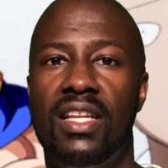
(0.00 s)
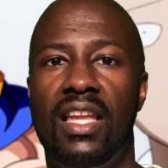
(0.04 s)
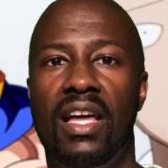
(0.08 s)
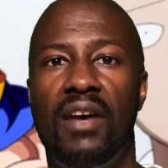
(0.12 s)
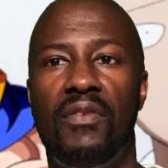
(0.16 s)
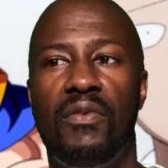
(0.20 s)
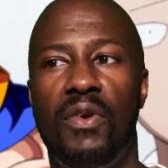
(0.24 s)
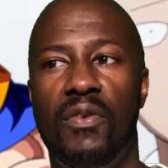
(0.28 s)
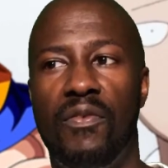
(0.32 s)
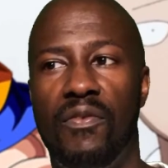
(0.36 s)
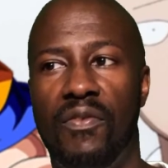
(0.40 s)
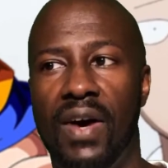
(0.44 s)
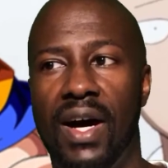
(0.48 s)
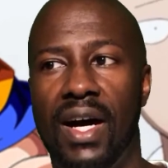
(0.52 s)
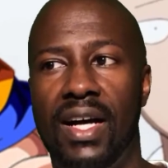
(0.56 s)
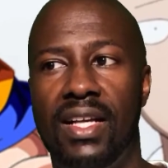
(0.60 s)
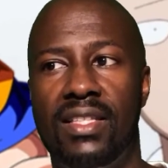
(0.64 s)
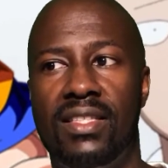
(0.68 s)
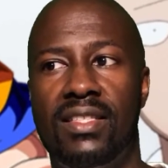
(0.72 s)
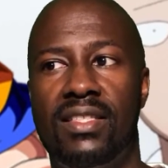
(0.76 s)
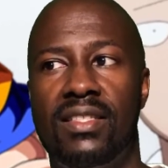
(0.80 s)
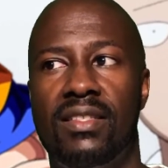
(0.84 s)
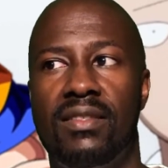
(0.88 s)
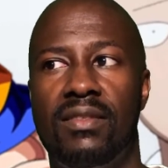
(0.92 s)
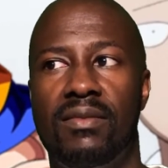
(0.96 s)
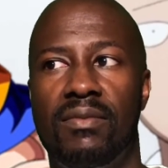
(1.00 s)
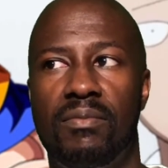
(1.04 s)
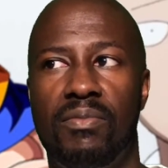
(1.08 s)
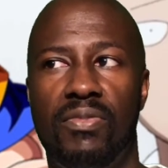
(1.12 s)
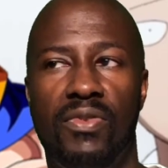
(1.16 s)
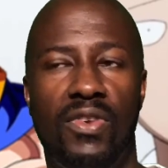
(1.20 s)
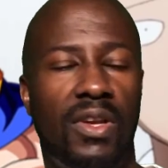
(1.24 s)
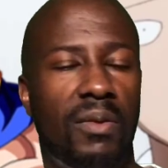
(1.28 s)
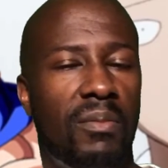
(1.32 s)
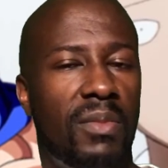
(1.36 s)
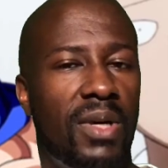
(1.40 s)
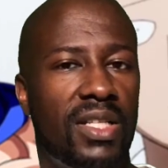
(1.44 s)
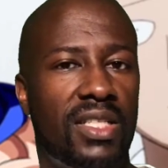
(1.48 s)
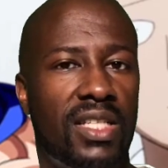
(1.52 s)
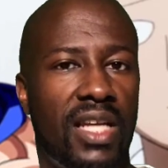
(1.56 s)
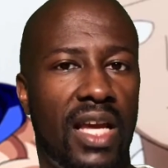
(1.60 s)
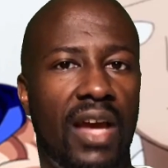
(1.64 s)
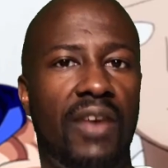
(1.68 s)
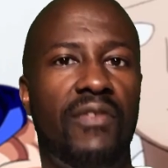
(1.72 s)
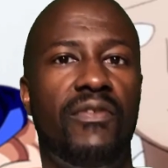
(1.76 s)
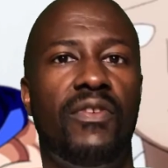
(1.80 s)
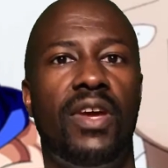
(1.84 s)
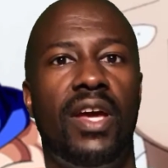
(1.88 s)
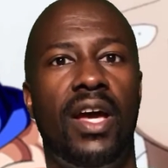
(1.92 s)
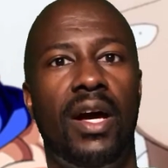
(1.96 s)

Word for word: level fights pretty much every